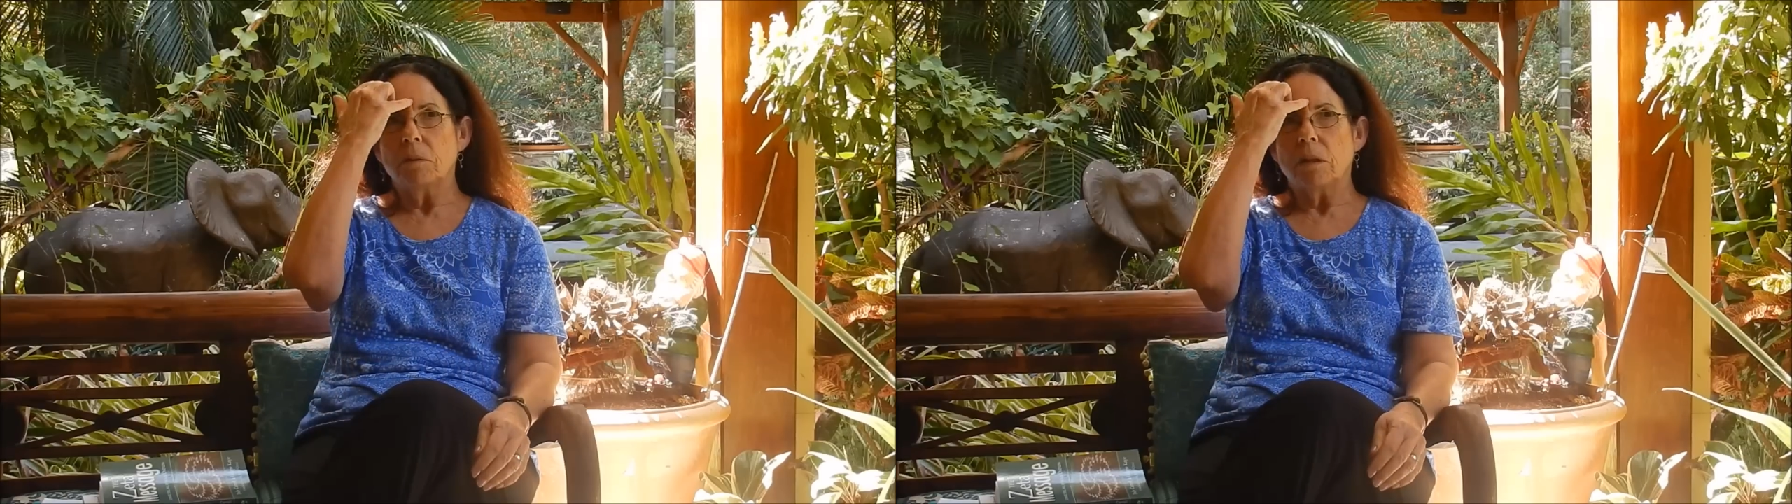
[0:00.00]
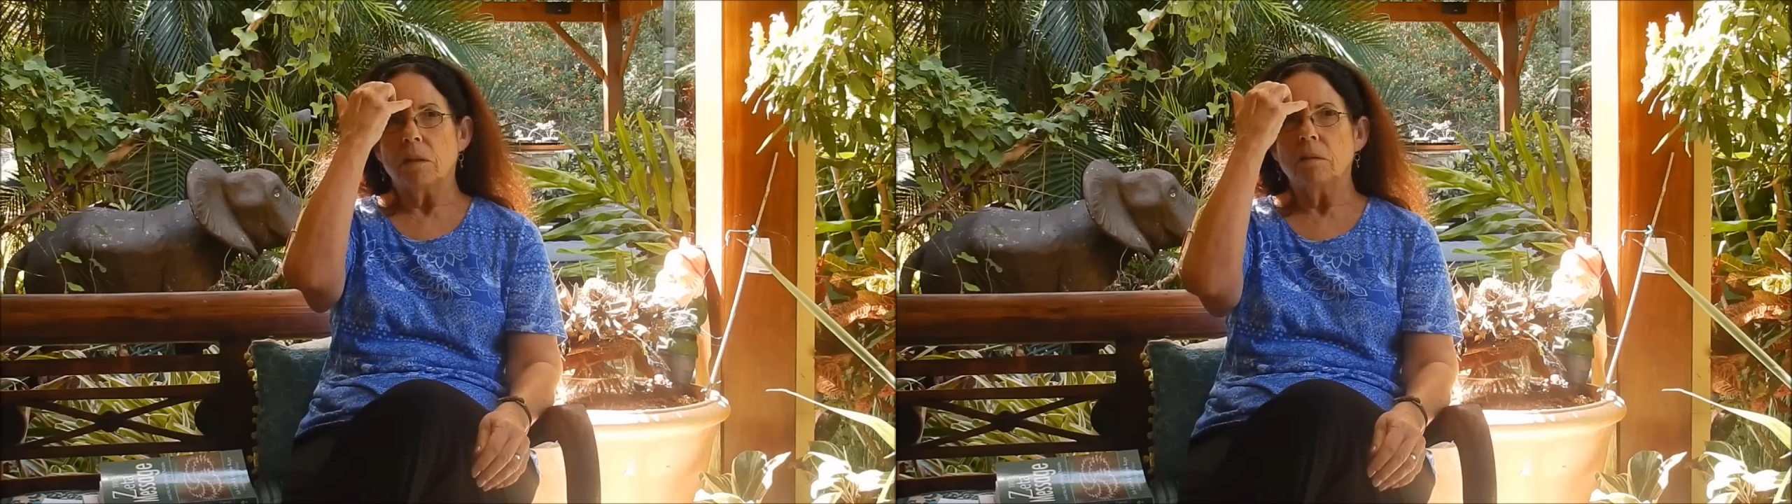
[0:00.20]

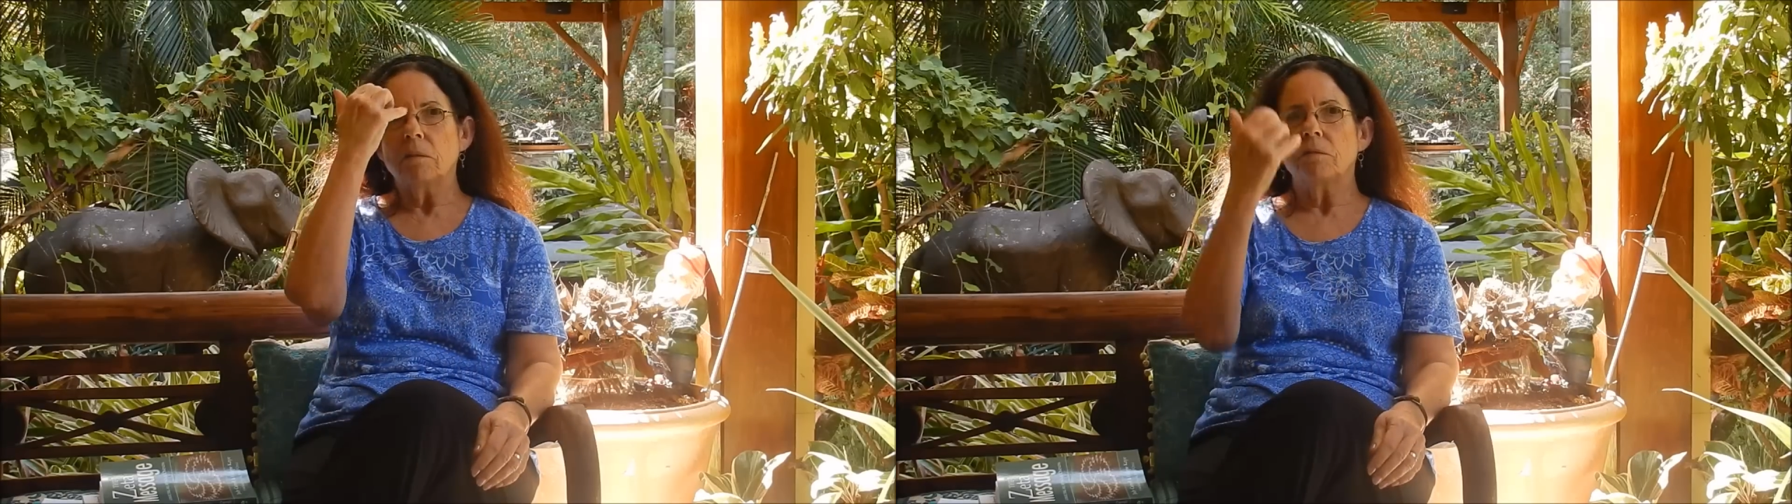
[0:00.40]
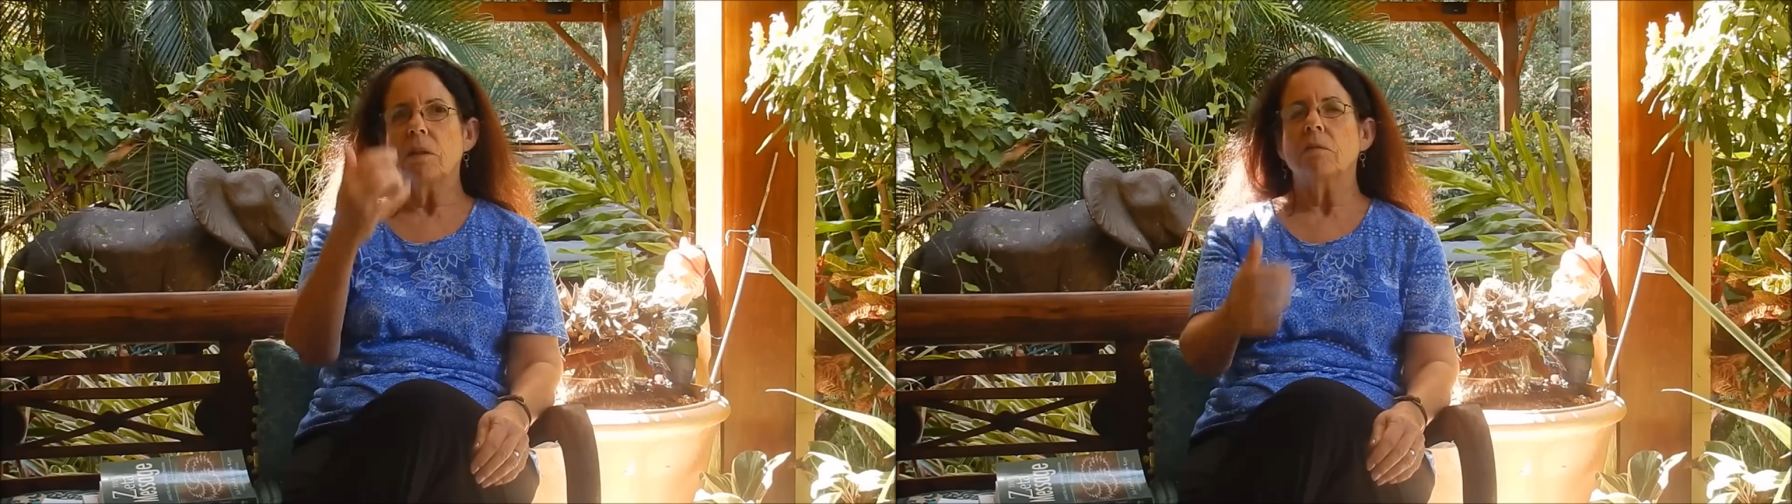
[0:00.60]
eye
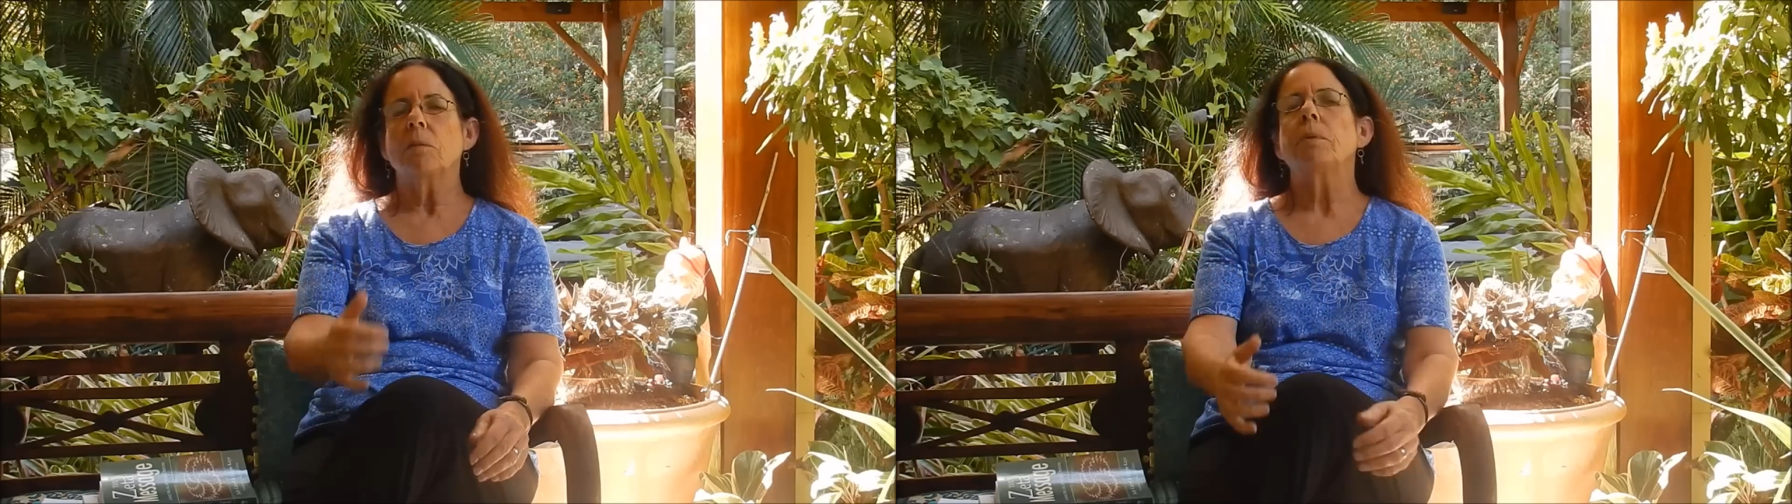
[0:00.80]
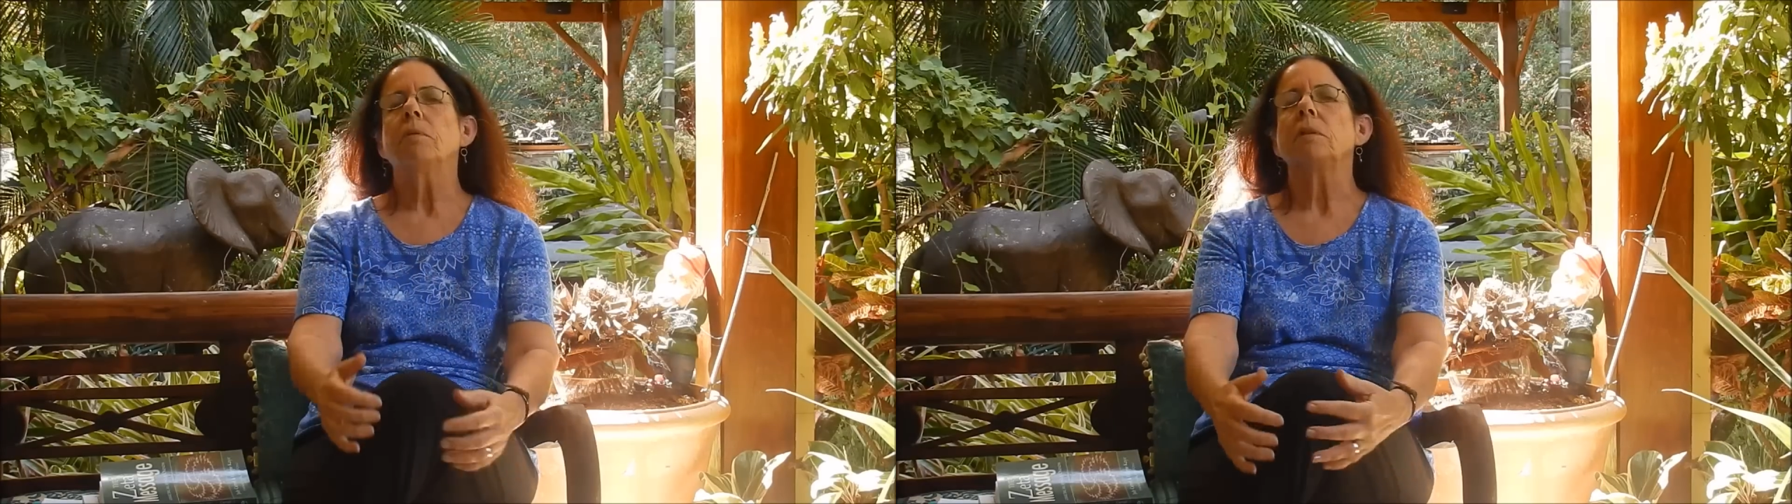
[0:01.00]
chakra
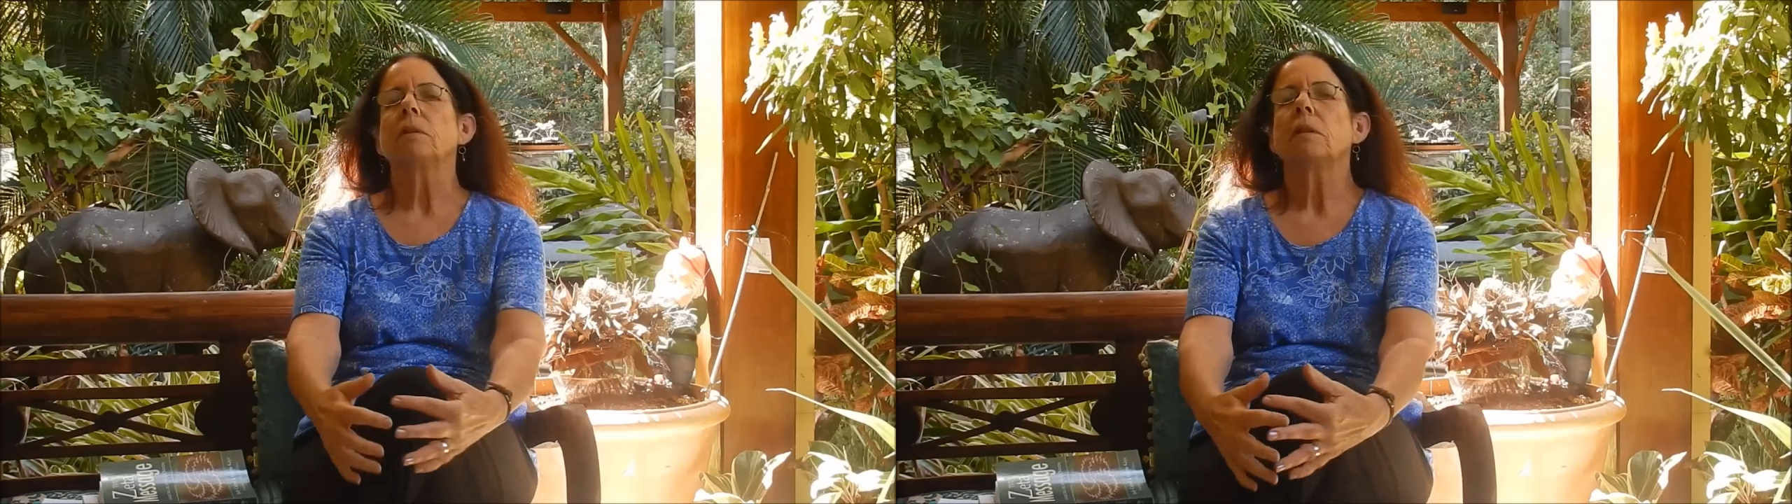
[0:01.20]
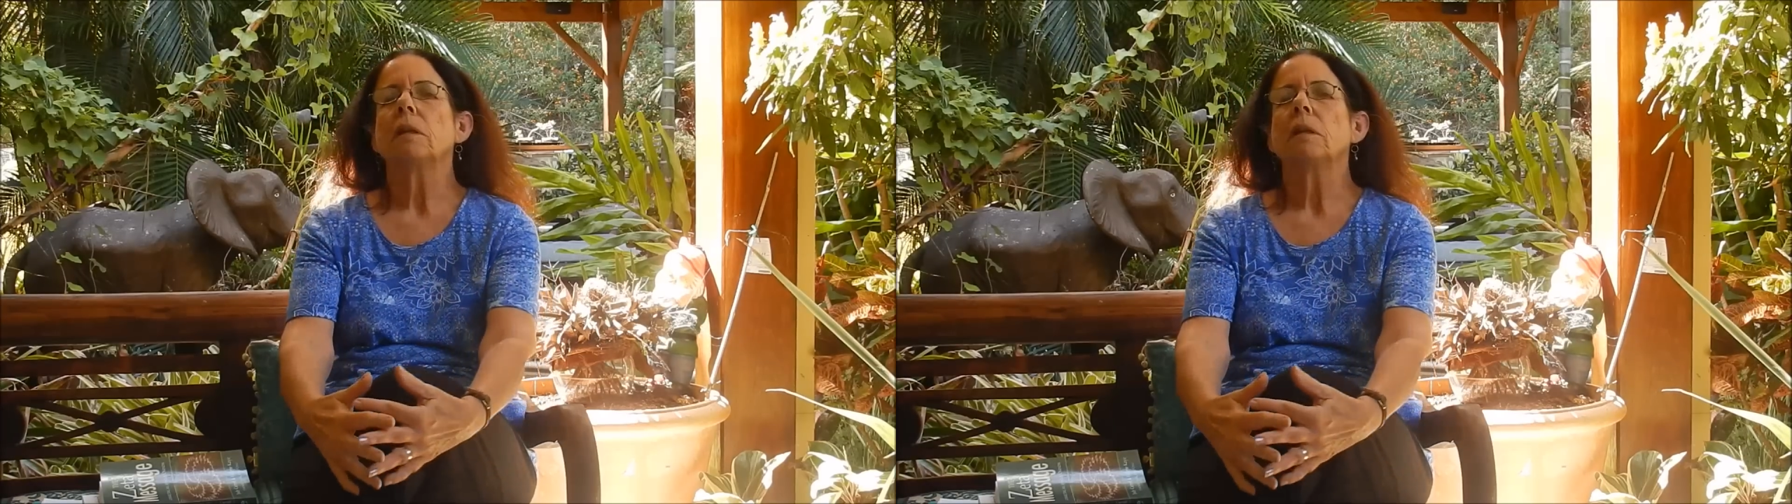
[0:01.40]
point.